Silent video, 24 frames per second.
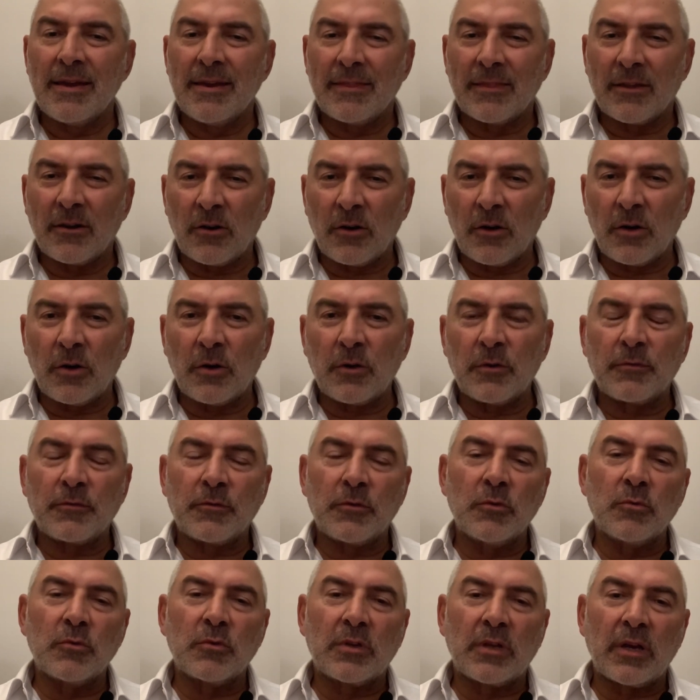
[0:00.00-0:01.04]
There are a
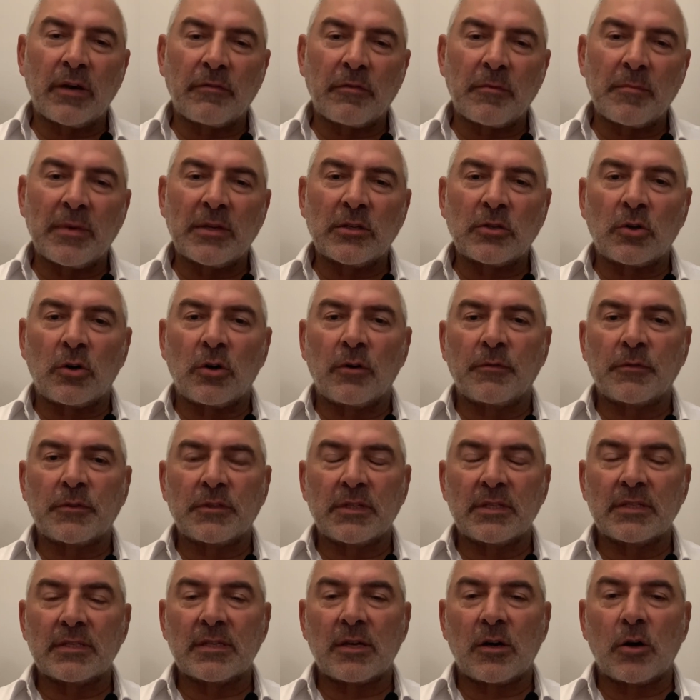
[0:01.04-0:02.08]
few government
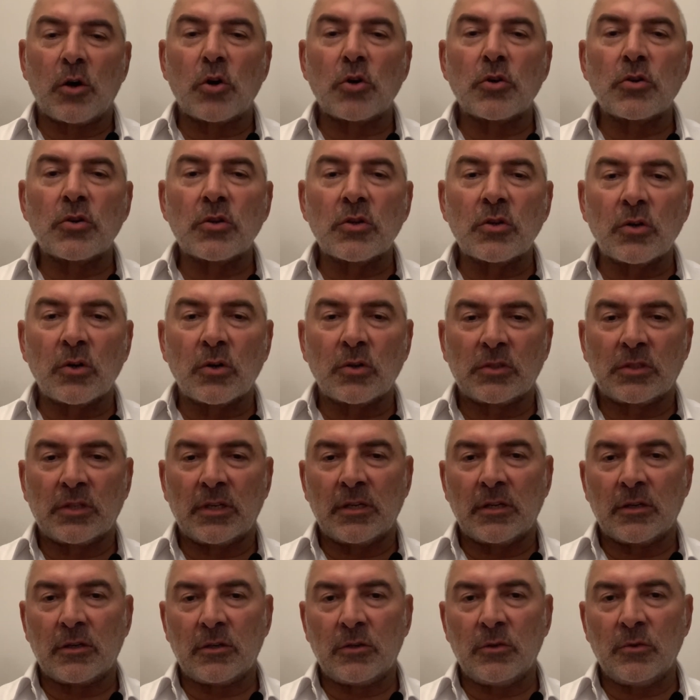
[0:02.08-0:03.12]
offices that are not
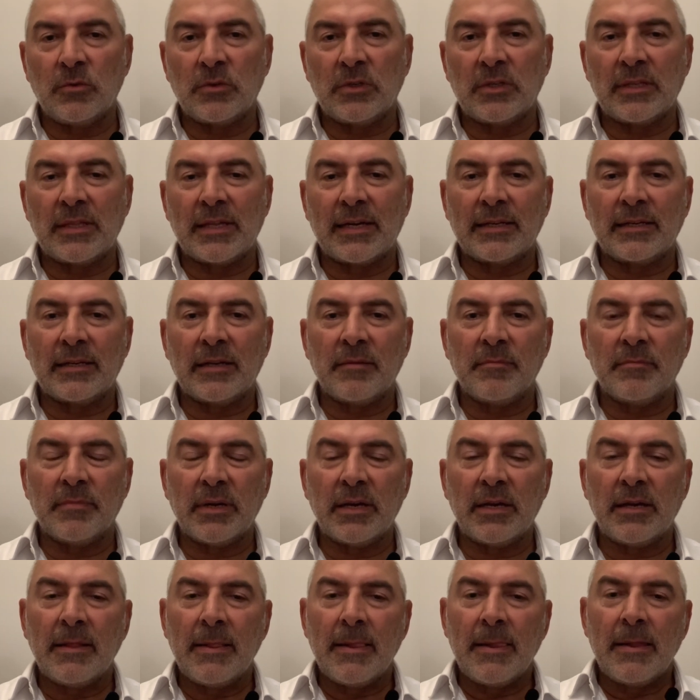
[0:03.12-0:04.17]
included in that
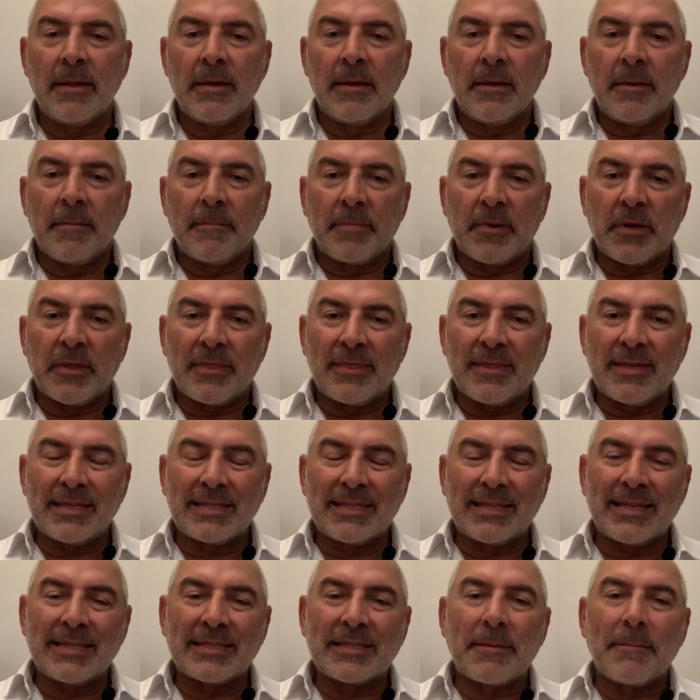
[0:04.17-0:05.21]
number, but this
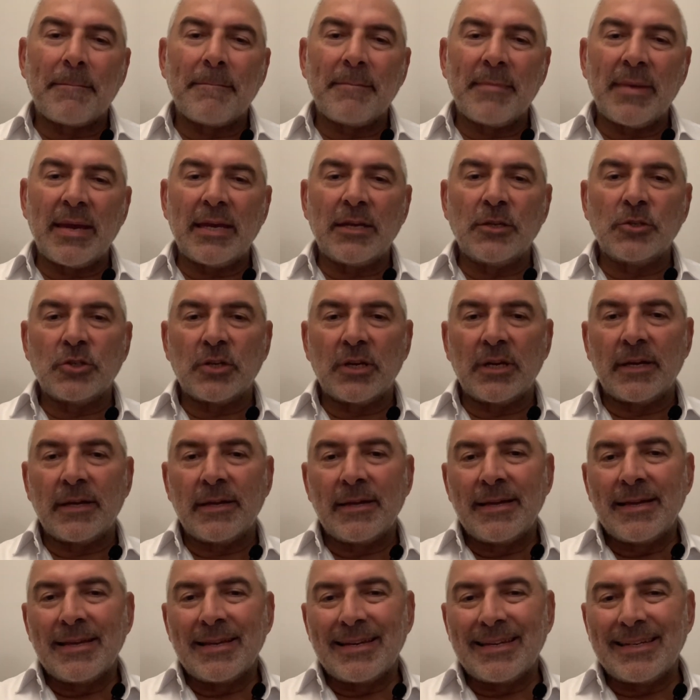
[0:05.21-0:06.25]
is a major
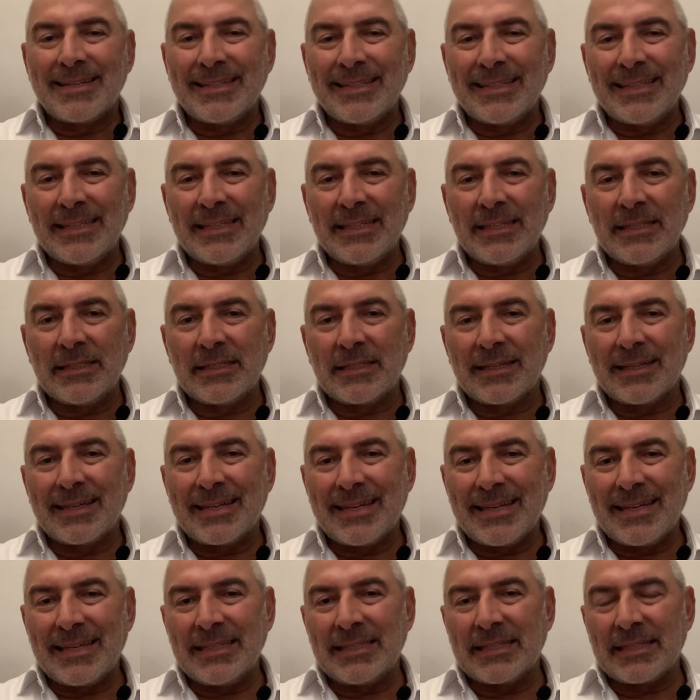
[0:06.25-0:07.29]
lead
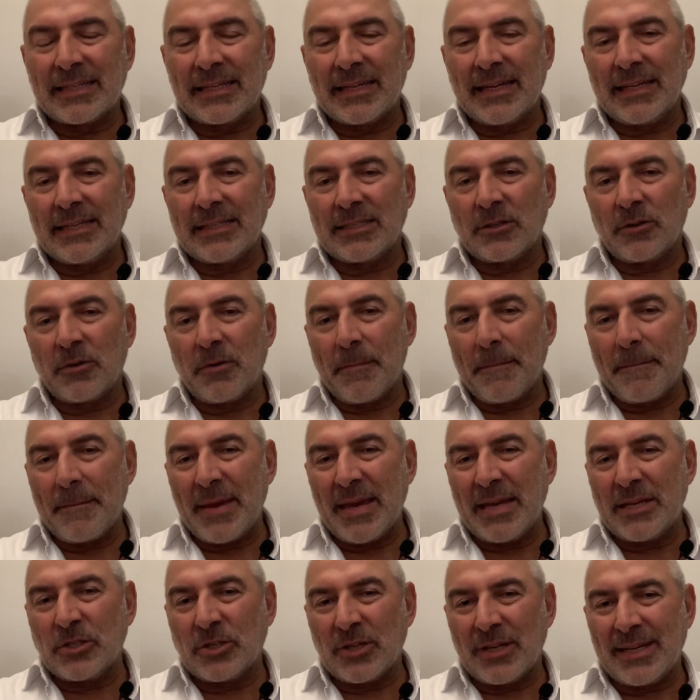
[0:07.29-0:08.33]
indicator or
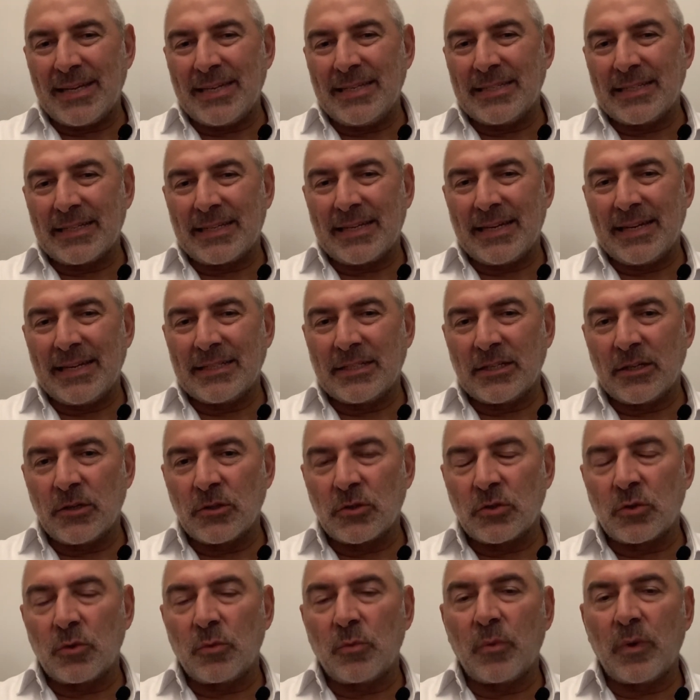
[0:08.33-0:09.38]
major indicator
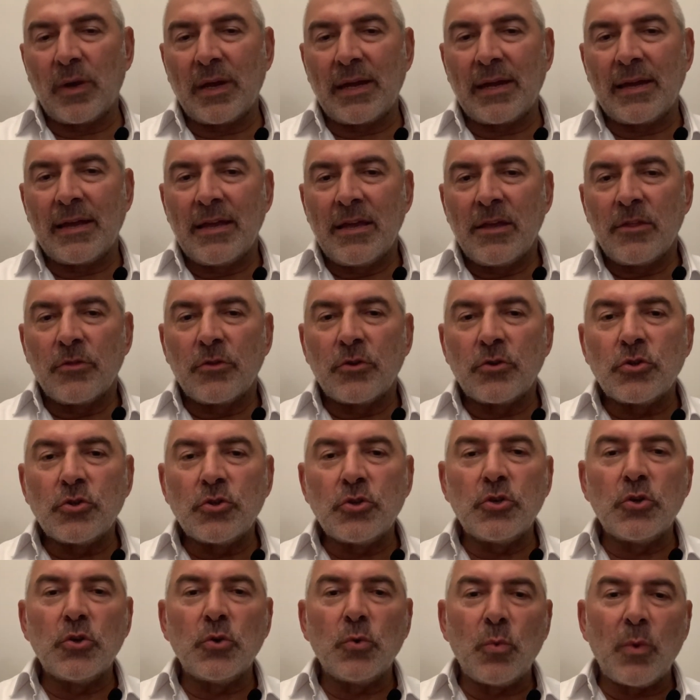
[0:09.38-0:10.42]
as to where the
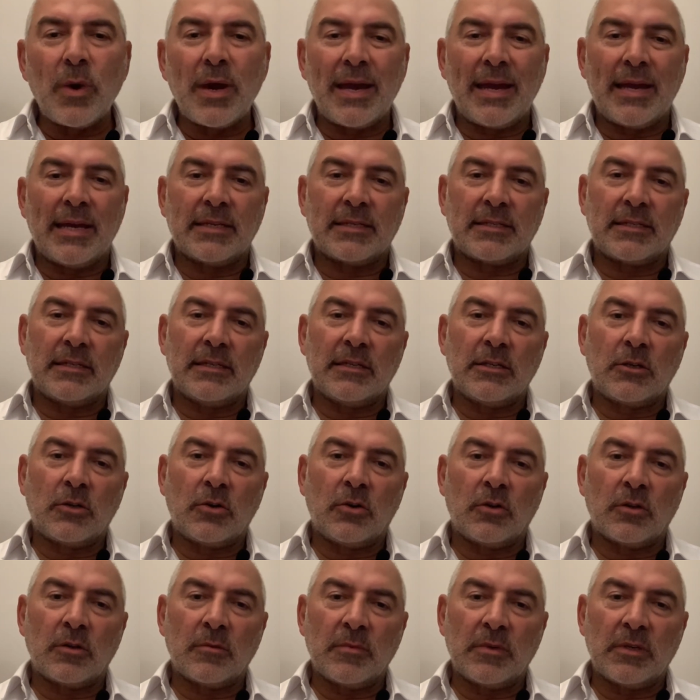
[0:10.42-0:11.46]
US
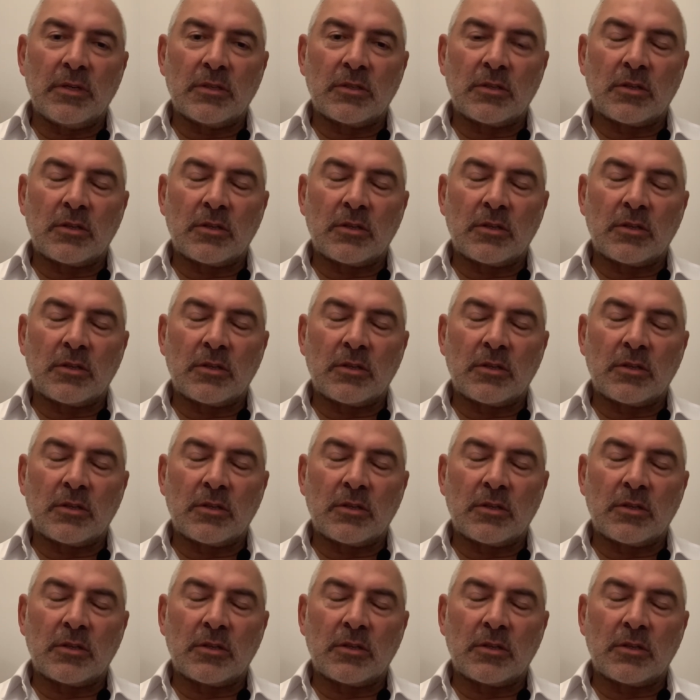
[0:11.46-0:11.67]
economy is